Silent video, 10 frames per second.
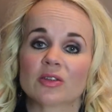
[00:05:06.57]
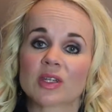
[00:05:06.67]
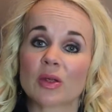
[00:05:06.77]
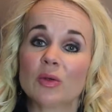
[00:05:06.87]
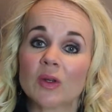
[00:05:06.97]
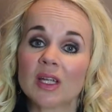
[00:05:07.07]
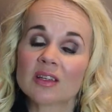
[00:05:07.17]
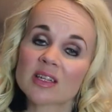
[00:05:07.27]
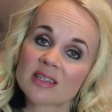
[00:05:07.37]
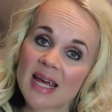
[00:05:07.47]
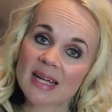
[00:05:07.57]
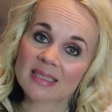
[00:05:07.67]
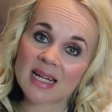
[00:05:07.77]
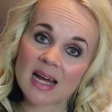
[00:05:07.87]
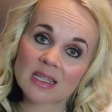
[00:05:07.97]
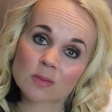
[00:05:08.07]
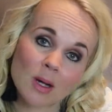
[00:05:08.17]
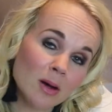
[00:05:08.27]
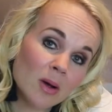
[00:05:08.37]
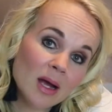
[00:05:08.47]
So you need to test that as
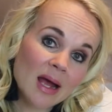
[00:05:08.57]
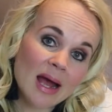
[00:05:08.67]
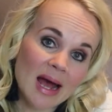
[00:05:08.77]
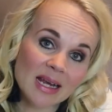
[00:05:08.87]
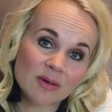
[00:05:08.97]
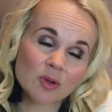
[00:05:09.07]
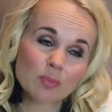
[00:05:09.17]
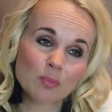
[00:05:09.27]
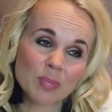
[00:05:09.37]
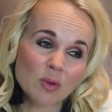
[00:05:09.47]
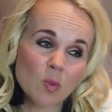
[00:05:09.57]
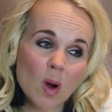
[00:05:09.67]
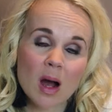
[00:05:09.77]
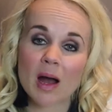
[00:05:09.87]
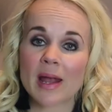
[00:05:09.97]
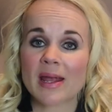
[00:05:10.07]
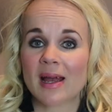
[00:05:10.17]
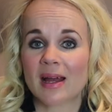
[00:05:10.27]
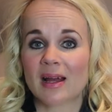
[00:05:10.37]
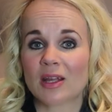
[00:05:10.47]
well. And it would be
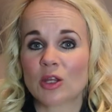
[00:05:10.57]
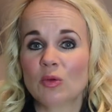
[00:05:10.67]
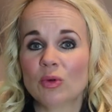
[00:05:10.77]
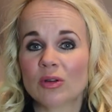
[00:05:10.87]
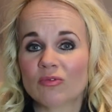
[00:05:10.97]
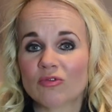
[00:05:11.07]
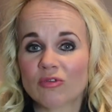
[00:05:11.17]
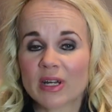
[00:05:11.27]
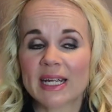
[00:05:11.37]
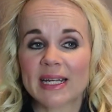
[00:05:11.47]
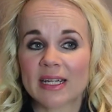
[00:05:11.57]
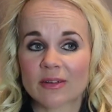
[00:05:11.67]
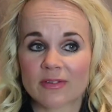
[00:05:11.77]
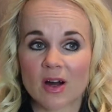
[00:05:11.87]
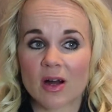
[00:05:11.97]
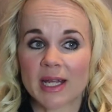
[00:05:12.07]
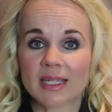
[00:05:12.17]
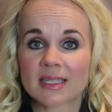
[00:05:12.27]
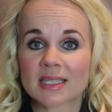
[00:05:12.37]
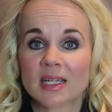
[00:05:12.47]
why you wouldn't really
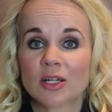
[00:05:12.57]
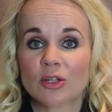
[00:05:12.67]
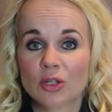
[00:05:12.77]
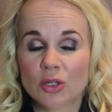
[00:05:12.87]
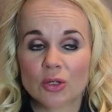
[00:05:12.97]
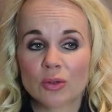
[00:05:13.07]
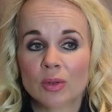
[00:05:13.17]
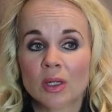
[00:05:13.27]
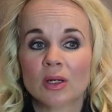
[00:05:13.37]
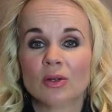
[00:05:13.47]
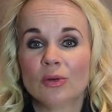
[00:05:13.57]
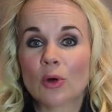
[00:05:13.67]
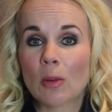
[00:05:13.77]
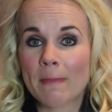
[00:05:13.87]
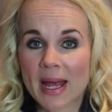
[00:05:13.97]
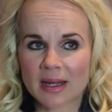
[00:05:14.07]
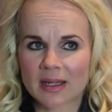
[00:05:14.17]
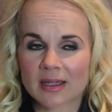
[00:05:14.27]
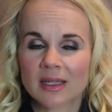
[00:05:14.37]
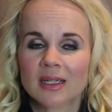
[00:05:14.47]
advise you nor
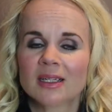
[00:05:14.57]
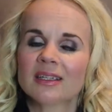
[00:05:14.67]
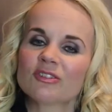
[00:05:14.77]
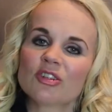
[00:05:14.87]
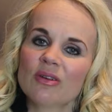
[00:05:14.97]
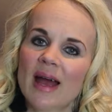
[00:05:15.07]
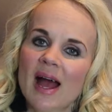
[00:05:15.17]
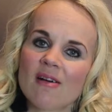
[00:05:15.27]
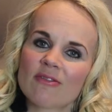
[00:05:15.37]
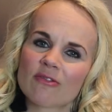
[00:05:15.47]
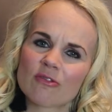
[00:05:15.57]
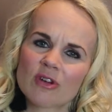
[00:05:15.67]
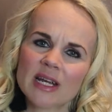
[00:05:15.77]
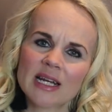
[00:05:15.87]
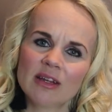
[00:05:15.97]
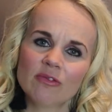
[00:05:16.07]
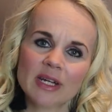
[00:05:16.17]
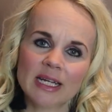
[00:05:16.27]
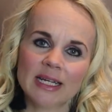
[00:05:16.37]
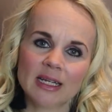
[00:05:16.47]
Megan to have really,
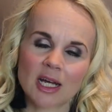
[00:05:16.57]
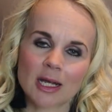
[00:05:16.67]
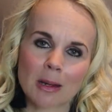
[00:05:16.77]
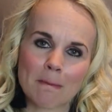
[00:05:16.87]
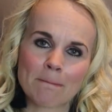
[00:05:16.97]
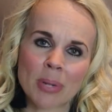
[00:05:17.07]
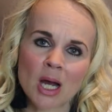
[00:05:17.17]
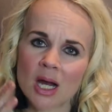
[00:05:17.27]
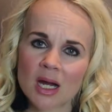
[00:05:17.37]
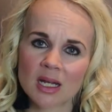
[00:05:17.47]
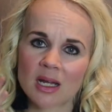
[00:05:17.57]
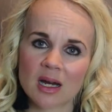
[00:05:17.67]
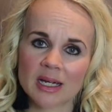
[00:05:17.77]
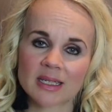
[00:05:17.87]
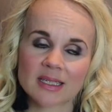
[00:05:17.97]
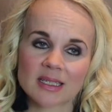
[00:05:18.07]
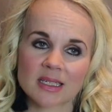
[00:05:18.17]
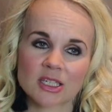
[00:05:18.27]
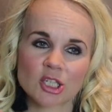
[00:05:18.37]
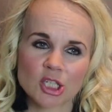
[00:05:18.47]
really like
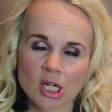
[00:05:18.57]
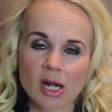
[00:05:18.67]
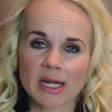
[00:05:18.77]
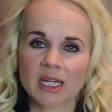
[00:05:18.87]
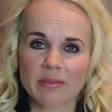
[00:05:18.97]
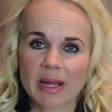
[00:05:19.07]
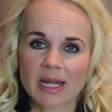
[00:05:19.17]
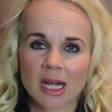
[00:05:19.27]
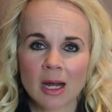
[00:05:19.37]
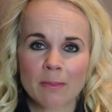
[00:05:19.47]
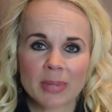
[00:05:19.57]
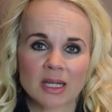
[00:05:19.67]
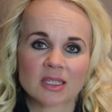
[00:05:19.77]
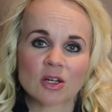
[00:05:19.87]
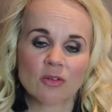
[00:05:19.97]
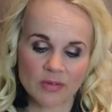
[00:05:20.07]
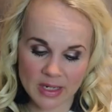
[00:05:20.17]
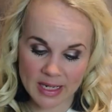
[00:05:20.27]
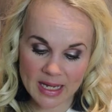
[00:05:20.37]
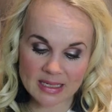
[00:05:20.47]
pearlized, shiny makeup, because
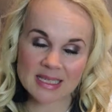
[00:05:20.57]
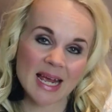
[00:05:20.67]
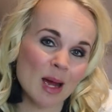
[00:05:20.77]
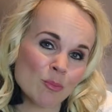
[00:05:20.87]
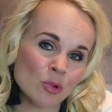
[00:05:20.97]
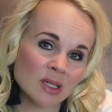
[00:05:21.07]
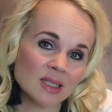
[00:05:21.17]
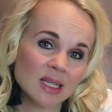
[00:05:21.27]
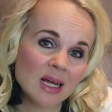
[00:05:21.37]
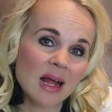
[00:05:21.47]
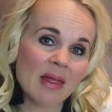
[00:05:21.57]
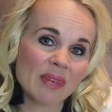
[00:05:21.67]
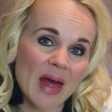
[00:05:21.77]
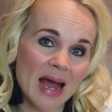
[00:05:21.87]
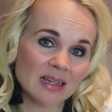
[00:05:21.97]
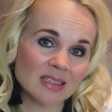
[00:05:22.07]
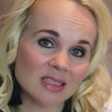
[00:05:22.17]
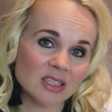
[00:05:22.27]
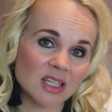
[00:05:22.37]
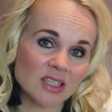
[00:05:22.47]
often against cameras that
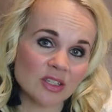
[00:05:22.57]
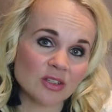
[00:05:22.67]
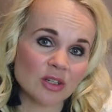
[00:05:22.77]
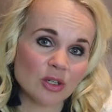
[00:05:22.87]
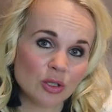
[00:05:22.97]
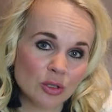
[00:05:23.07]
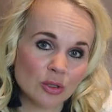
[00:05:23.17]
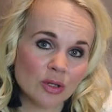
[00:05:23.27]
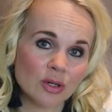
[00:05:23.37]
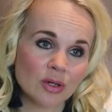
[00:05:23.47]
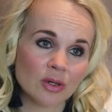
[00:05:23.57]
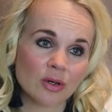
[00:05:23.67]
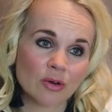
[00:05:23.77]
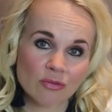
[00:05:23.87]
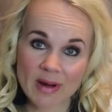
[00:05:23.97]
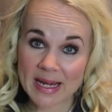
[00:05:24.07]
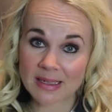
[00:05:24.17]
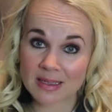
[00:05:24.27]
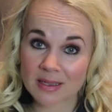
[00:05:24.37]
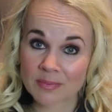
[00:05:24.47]
doesn't look
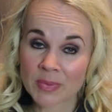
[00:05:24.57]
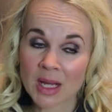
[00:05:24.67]
great.